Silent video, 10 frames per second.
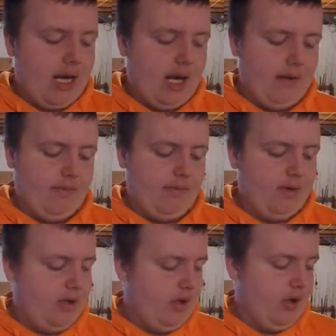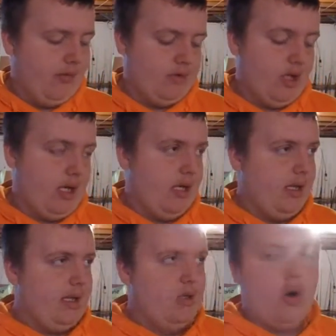I've shot
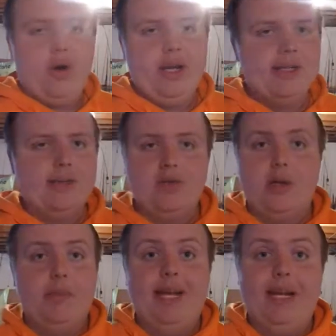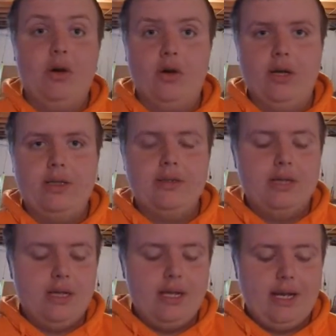targets. I've shot mini targets,
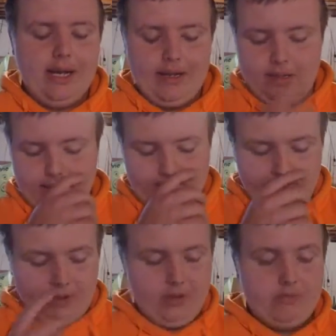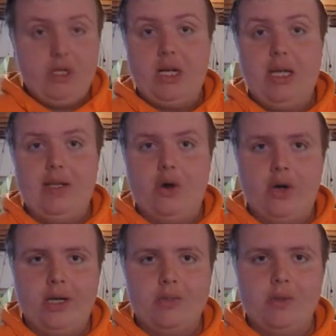and I've shot clay
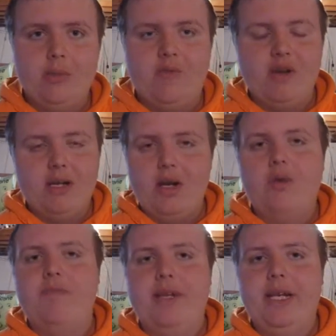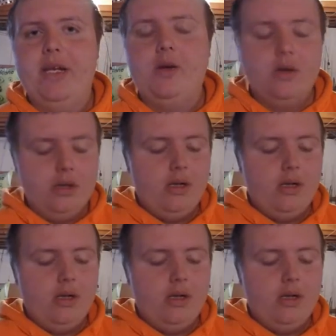targets with them. I've done that on video,